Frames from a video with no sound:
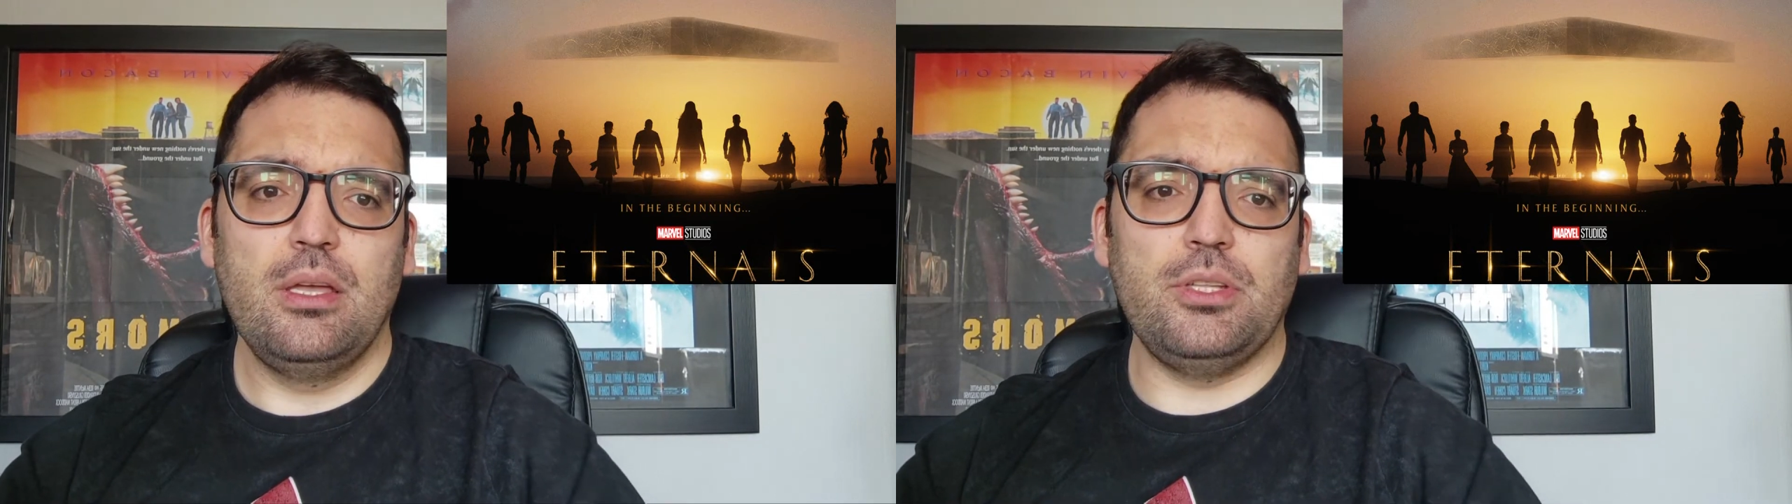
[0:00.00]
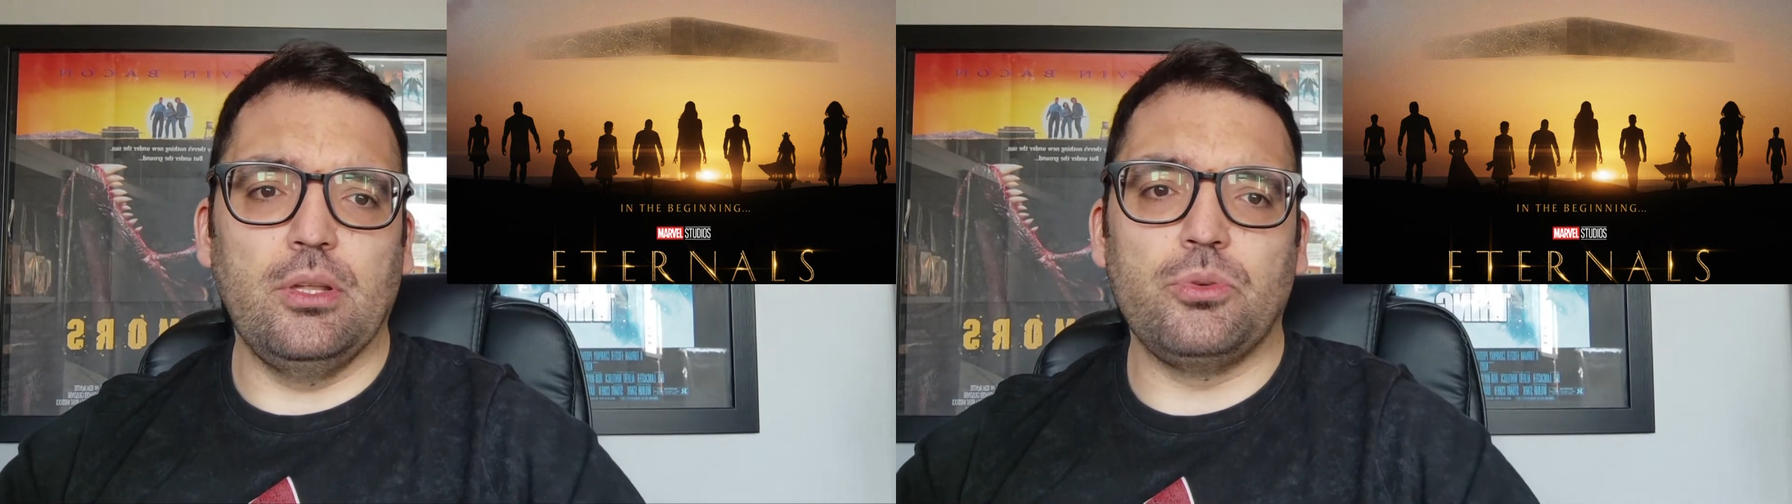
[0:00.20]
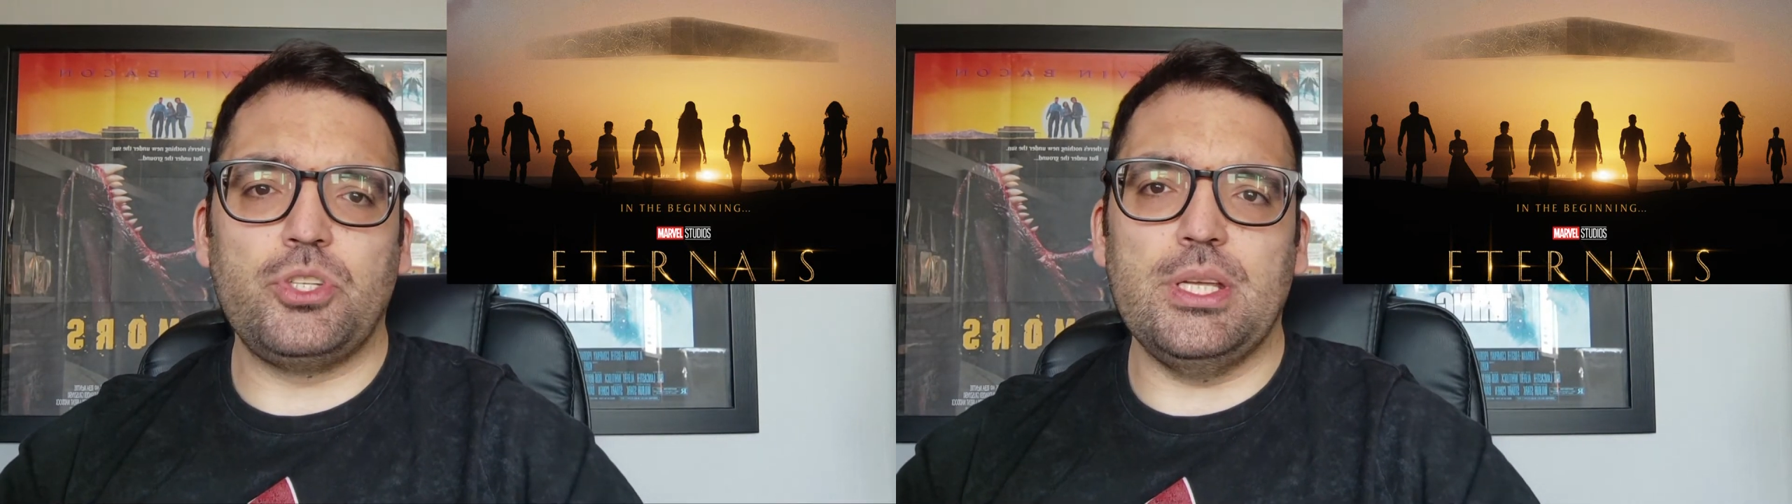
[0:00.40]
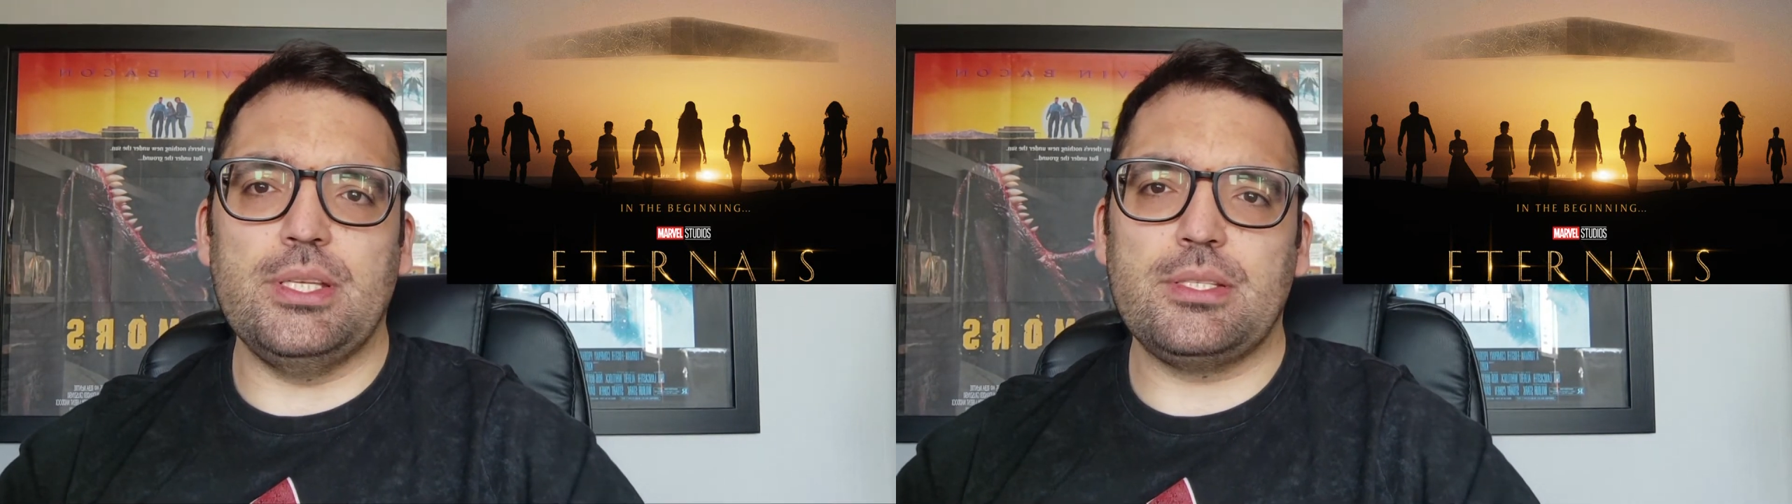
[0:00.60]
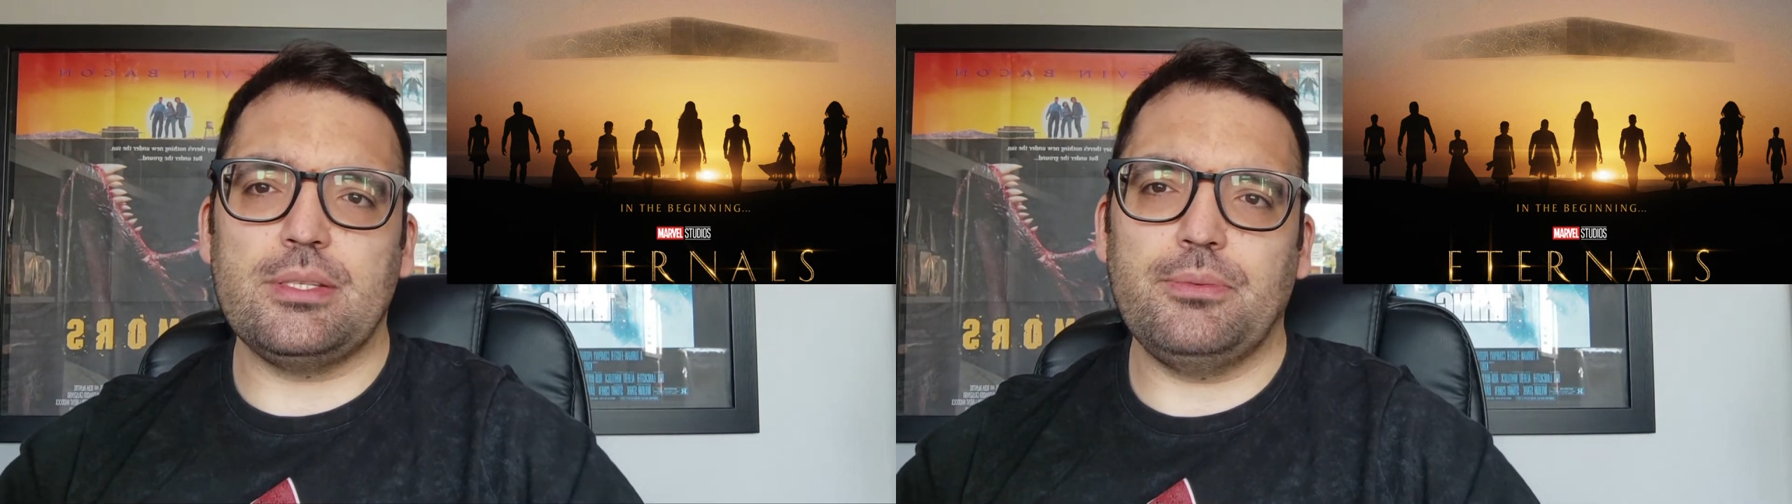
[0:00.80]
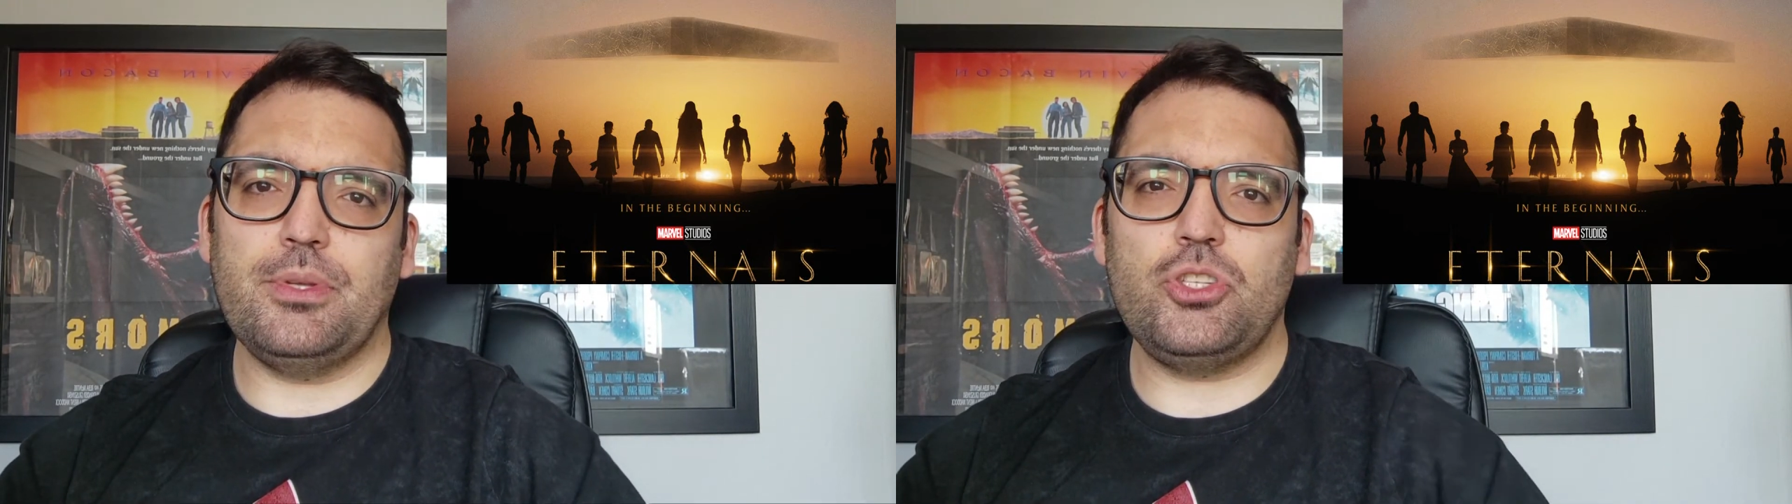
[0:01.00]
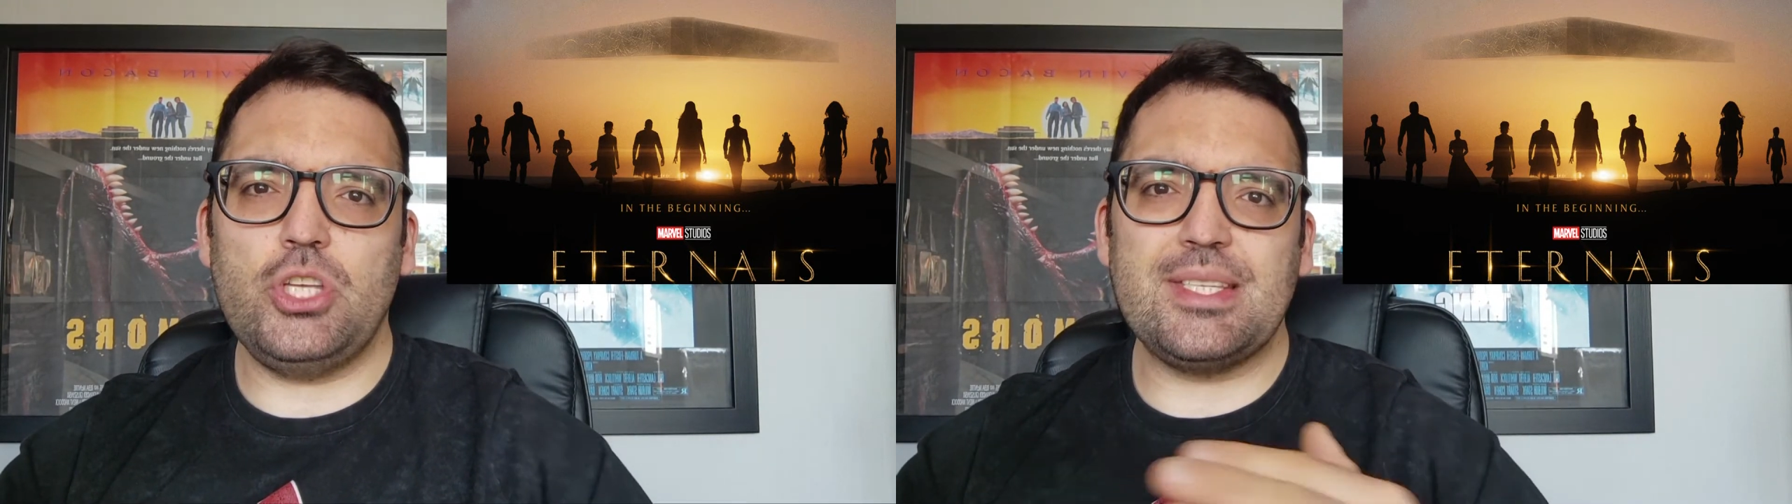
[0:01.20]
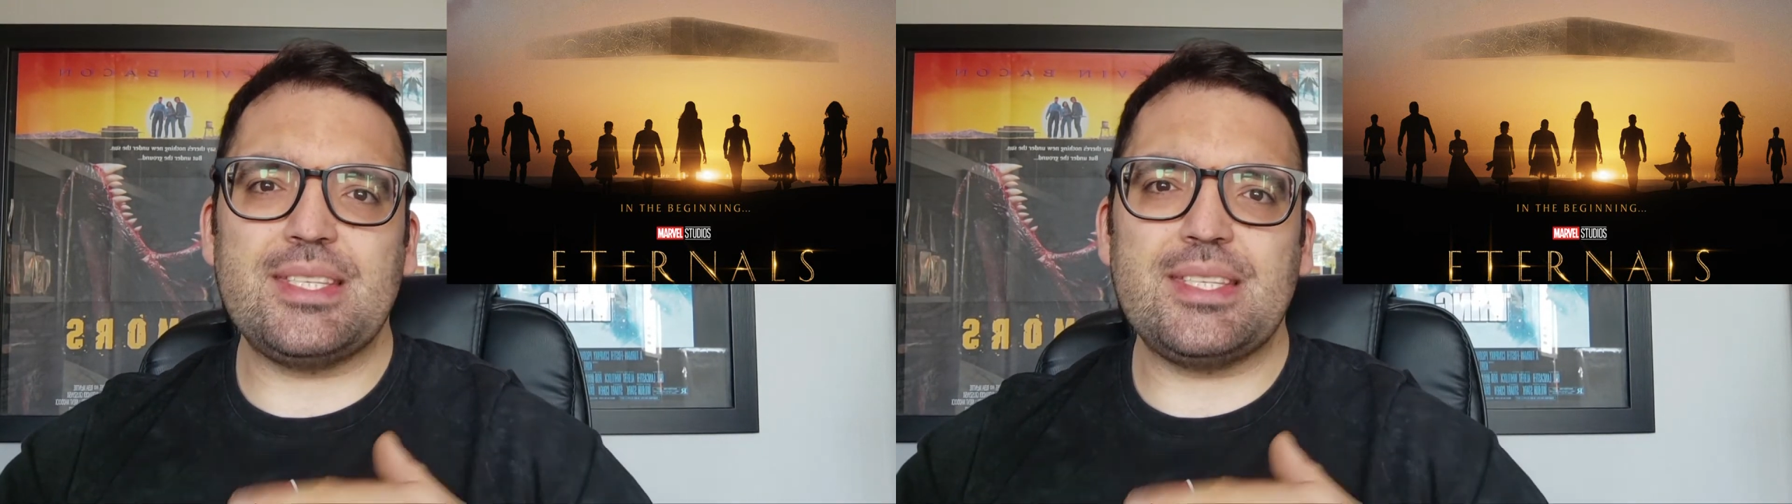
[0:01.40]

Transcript: You know, she's she's a